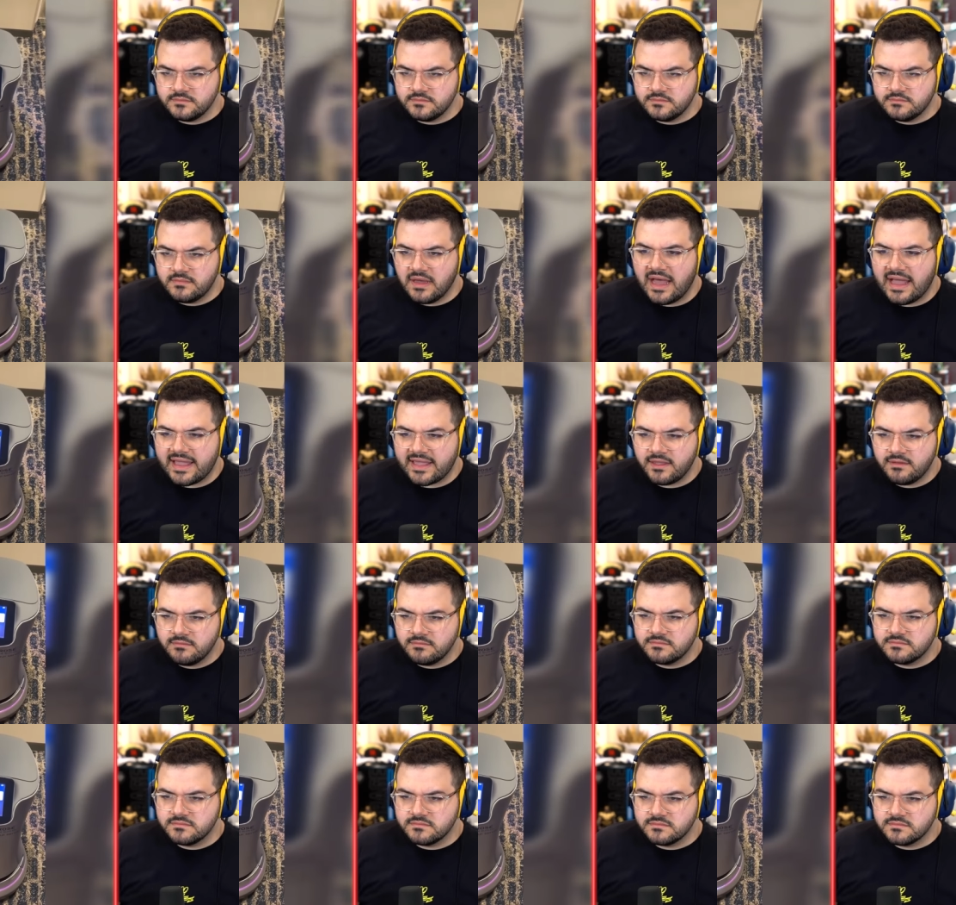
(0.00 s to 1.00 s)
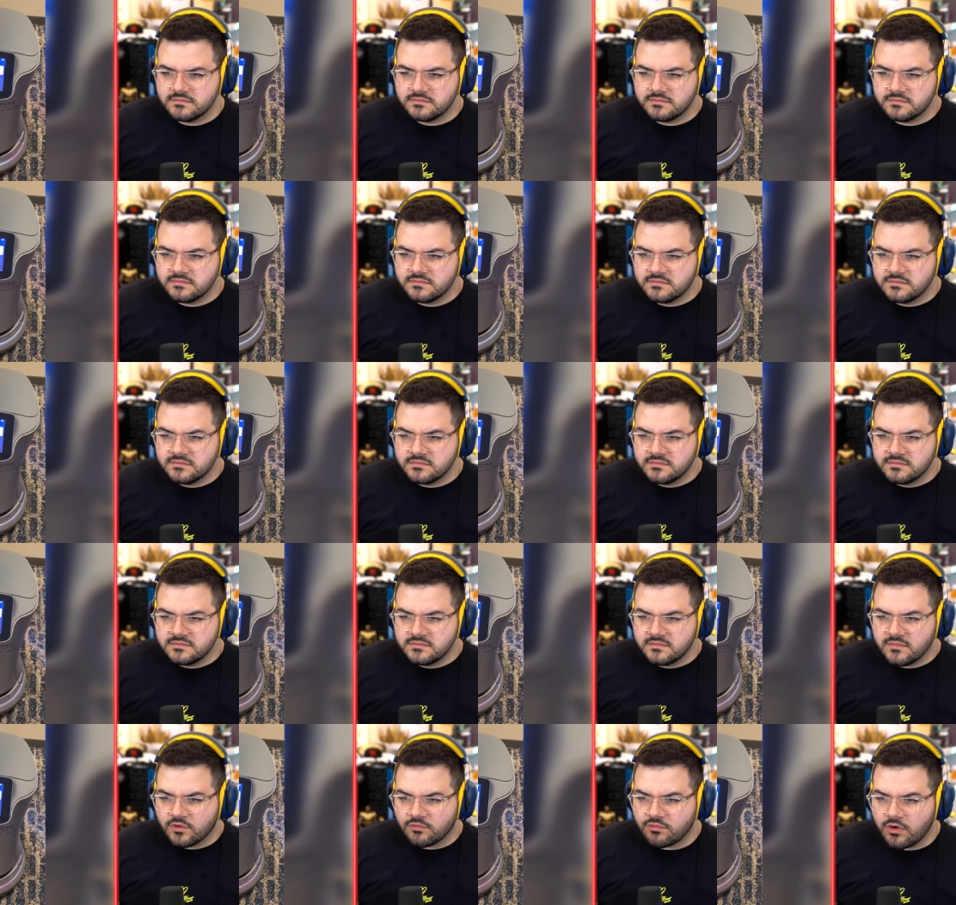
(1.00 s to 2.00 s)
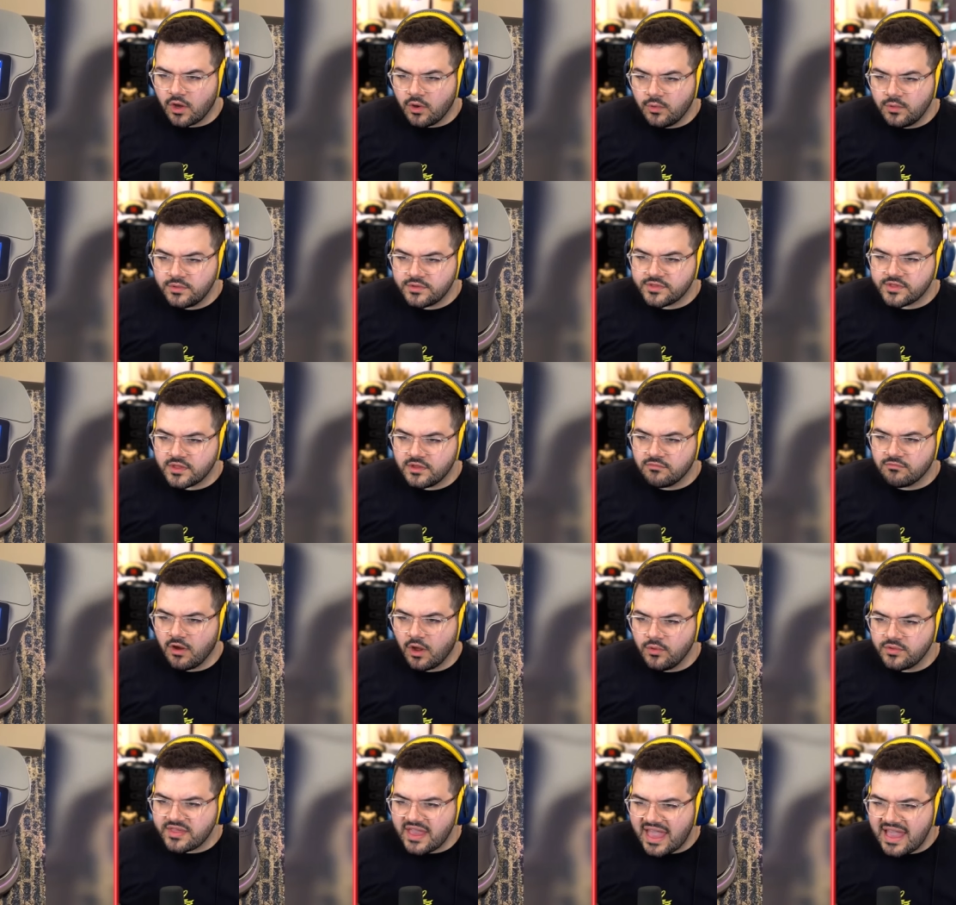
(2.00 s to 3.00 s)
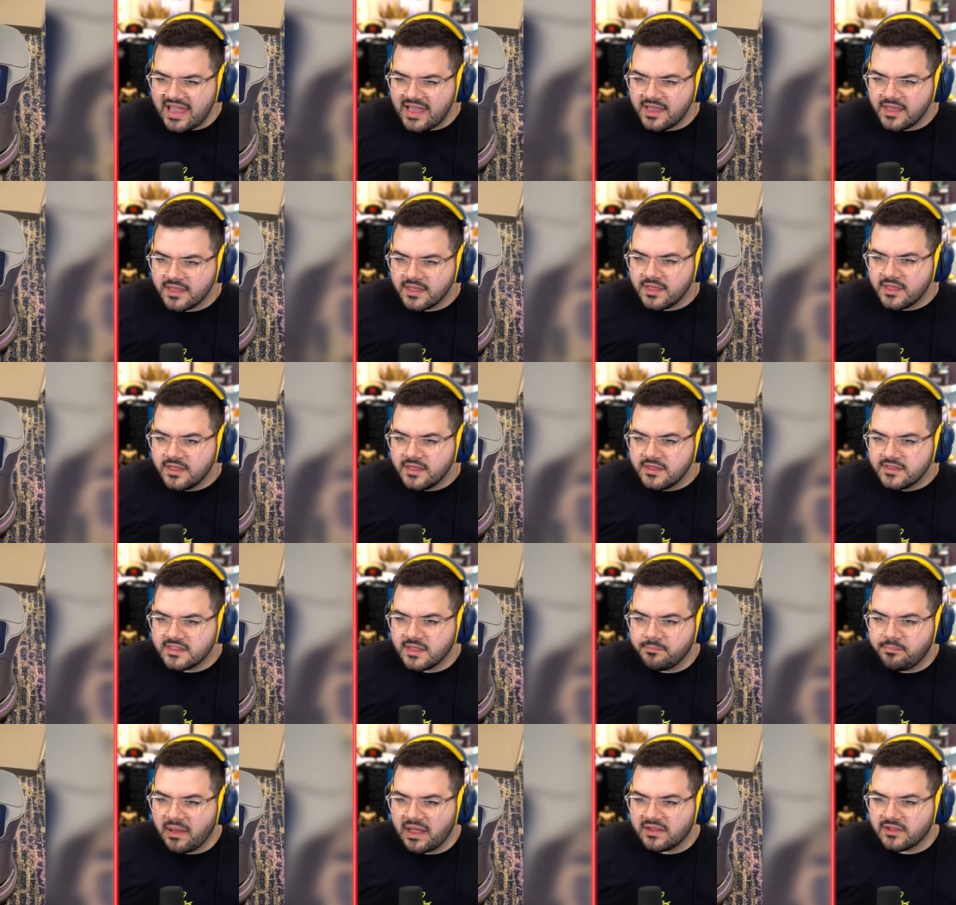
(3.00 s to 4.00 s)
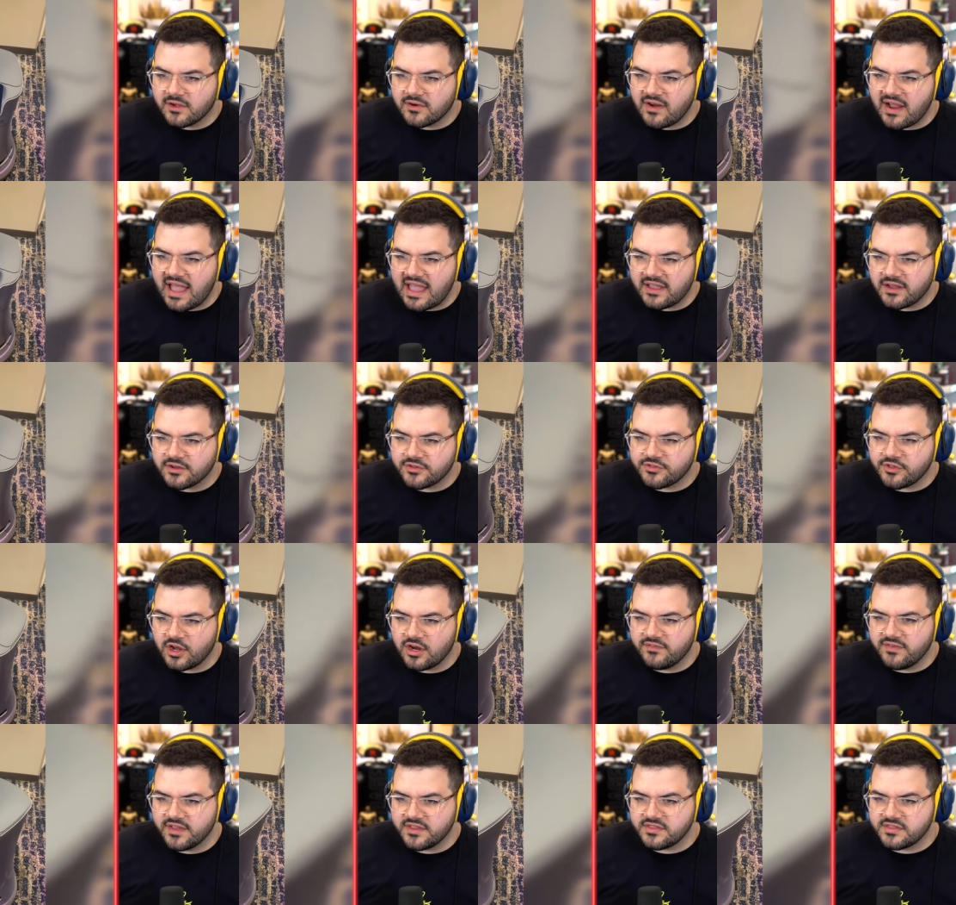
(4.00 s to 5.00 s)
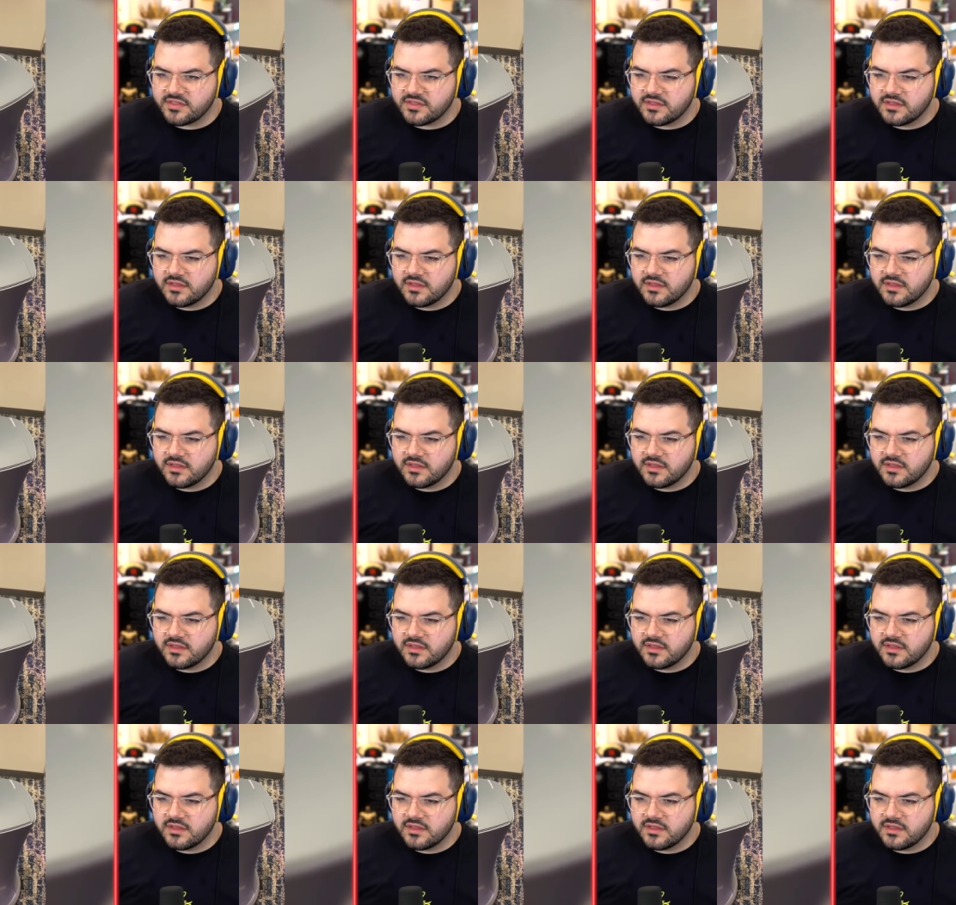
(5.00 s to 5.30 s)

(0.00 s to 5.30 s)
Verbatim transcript: Bye. Rose? Rose? a The butler at your service.